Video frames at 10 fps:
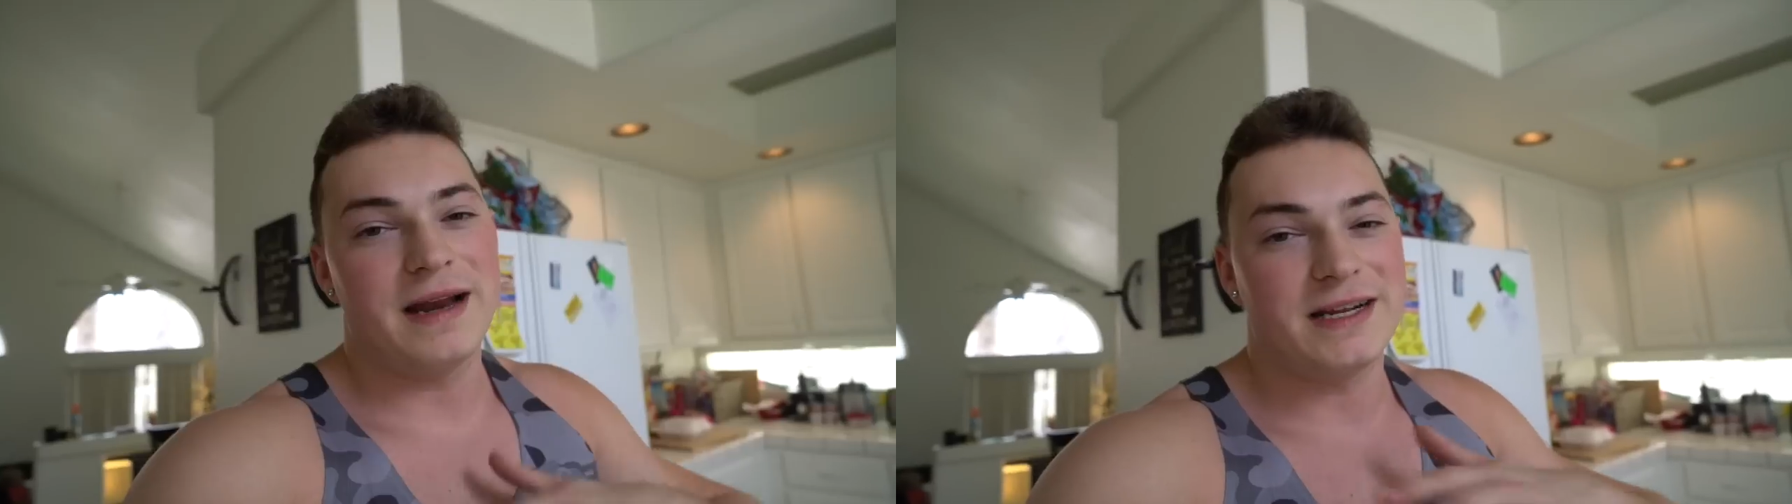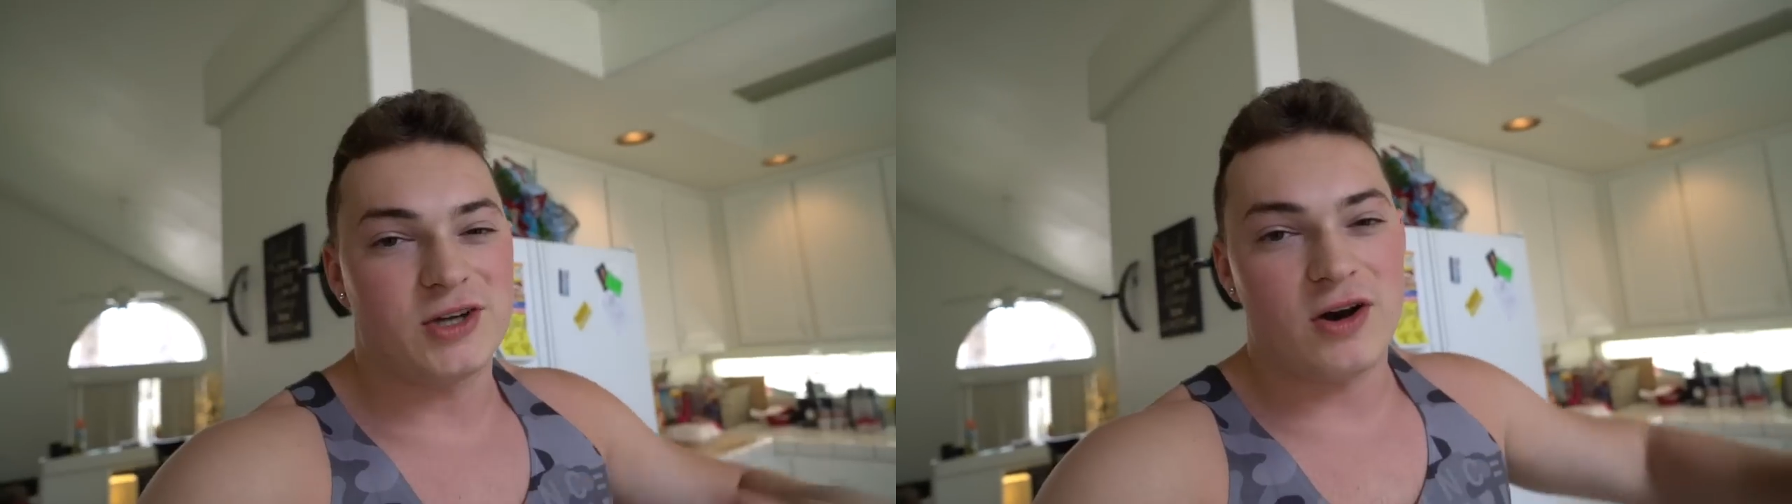
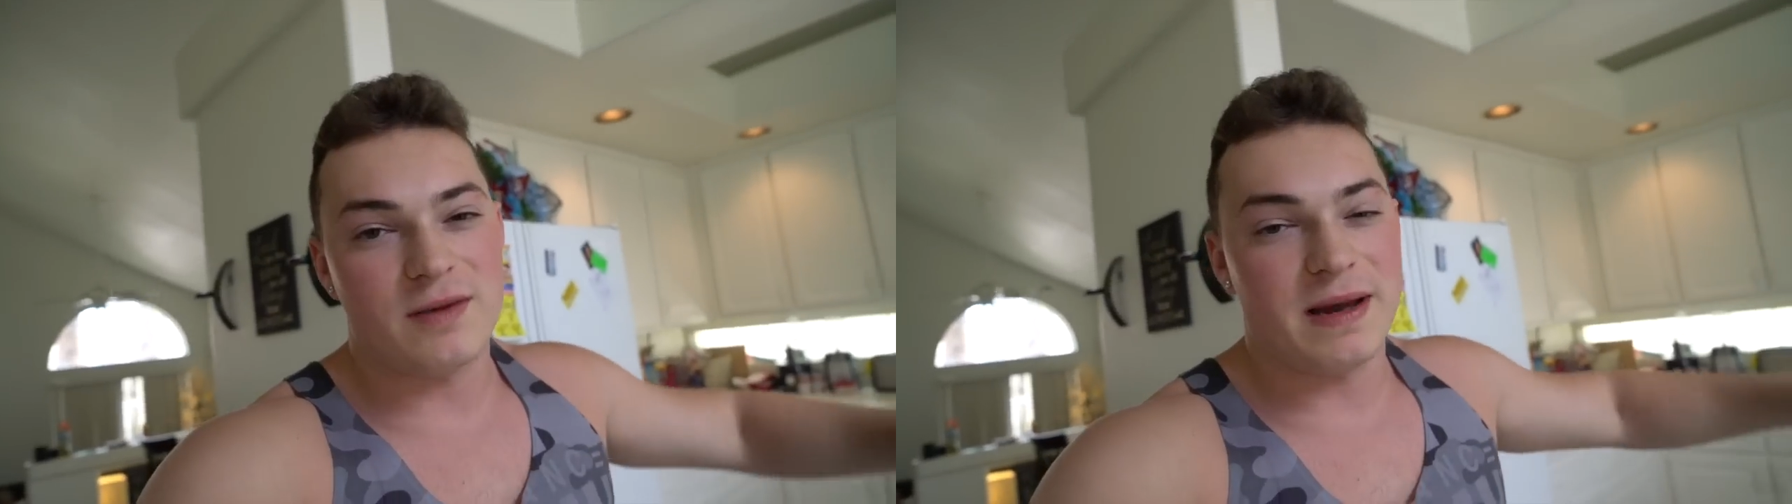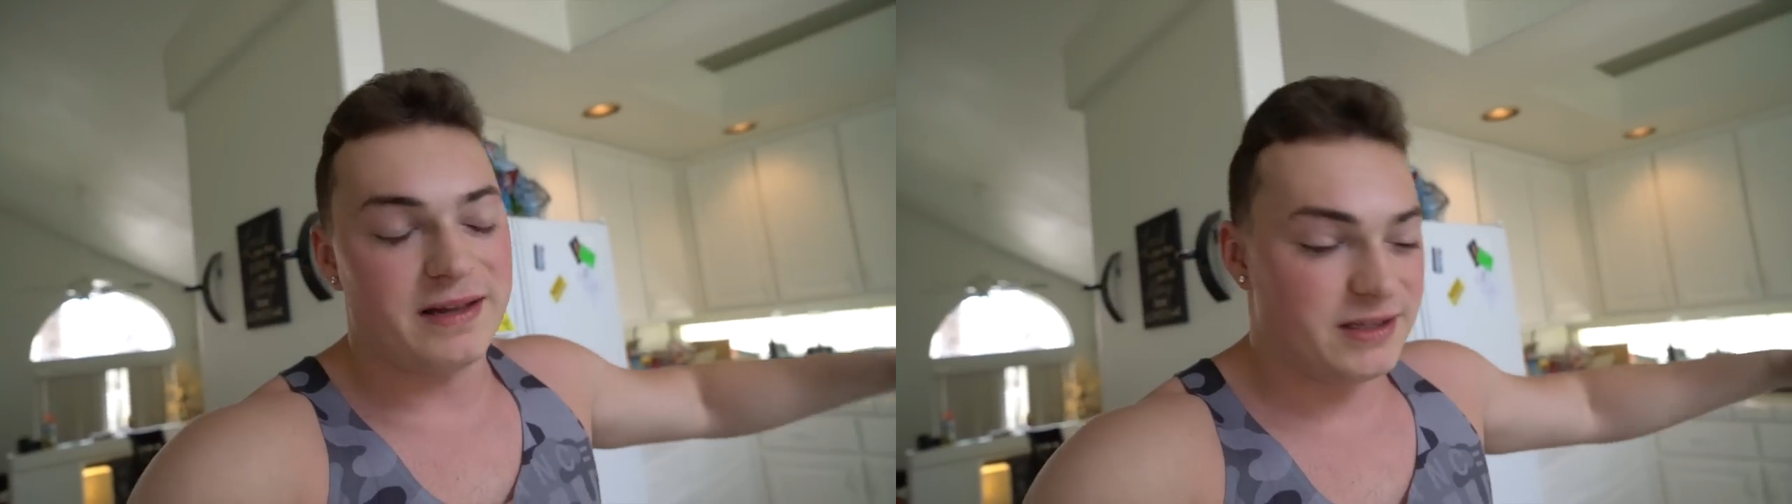that I talk
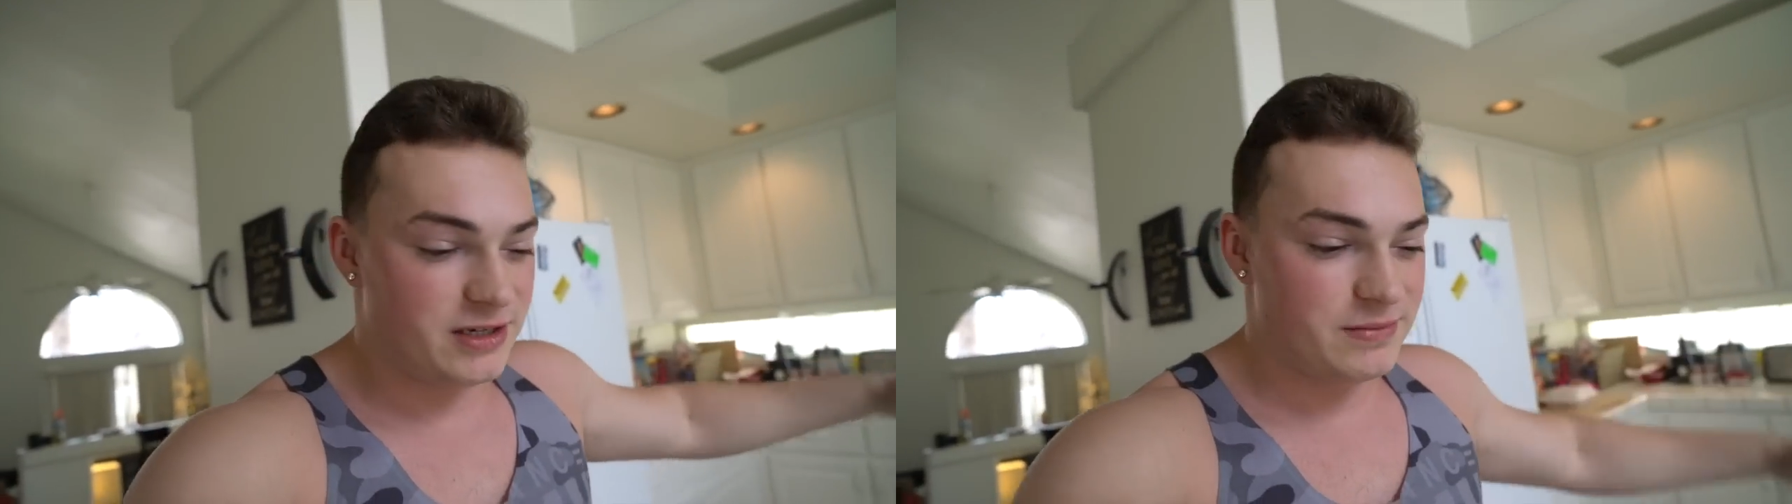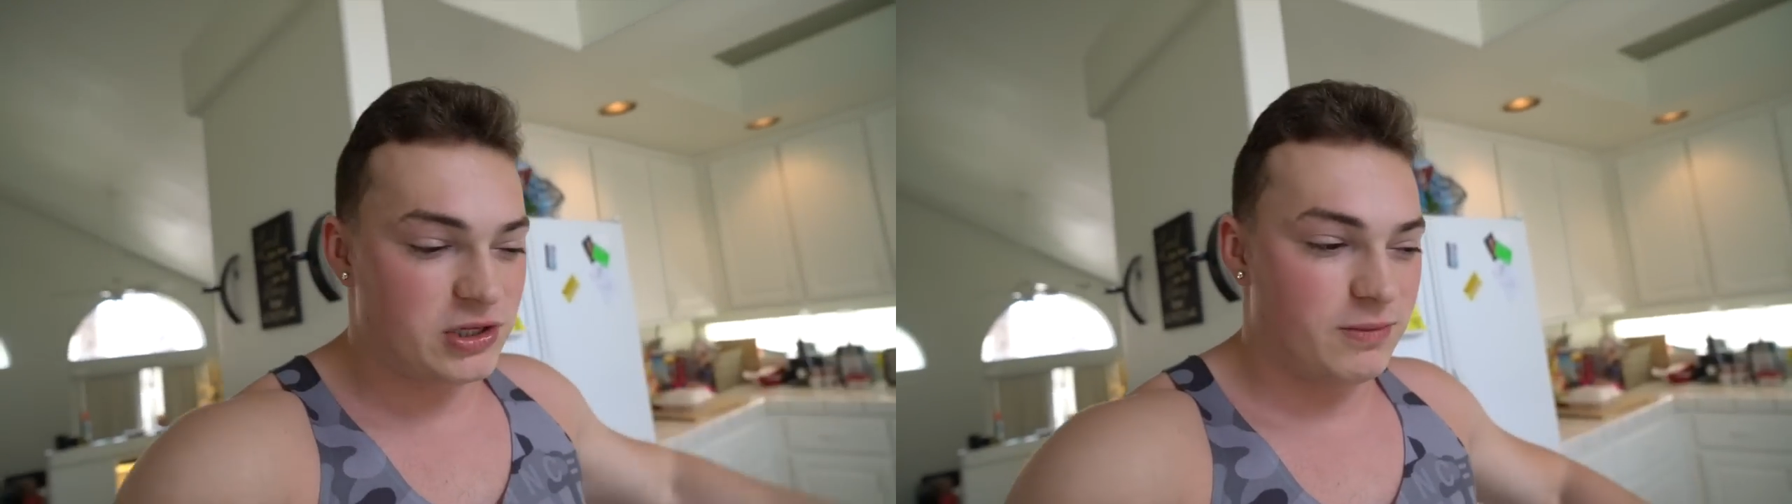about the
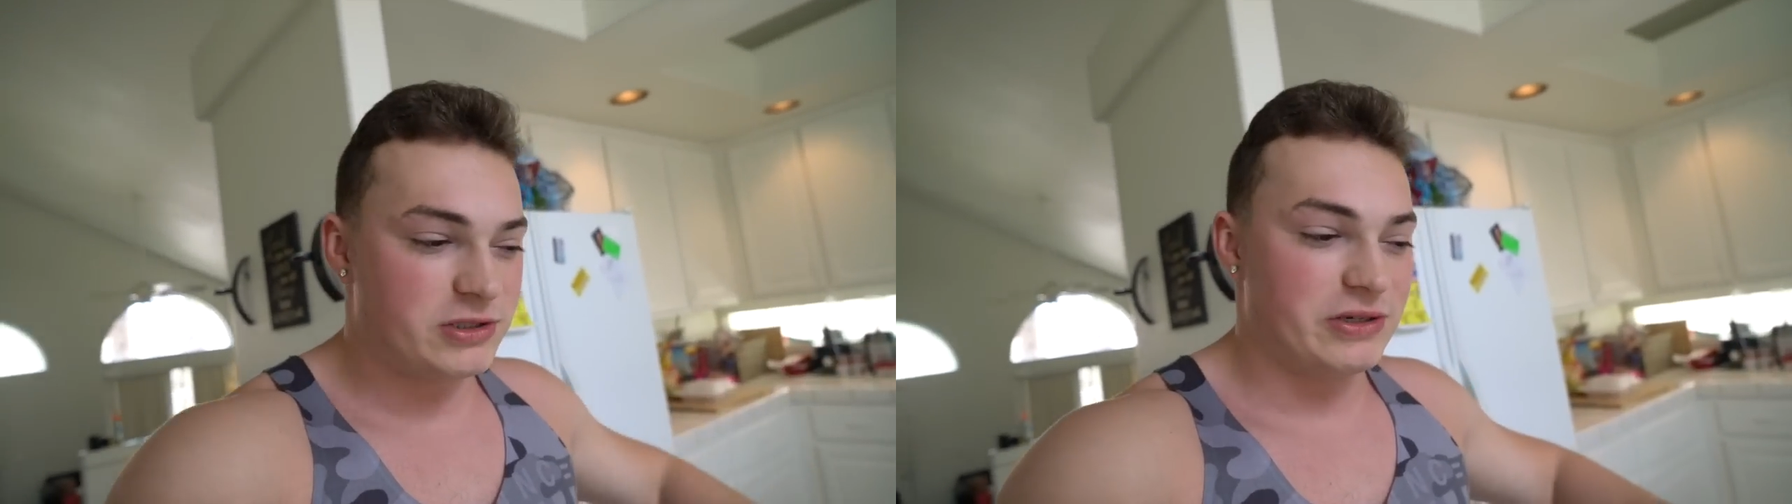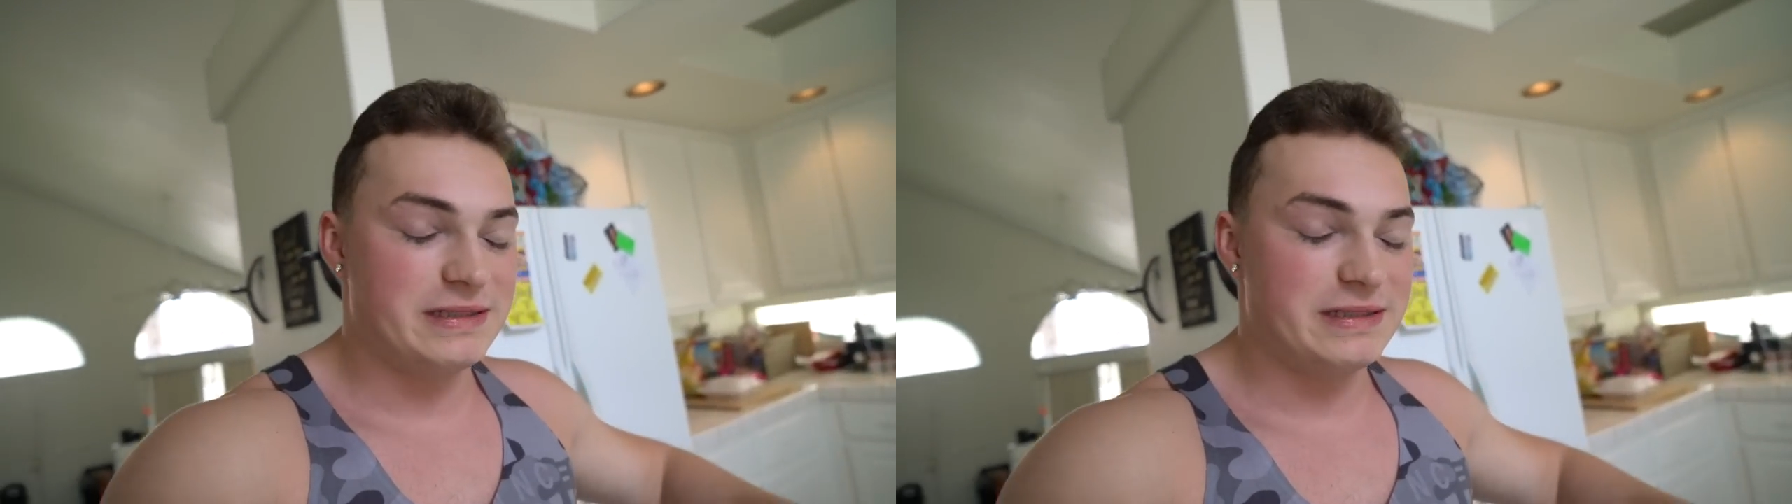gym so much on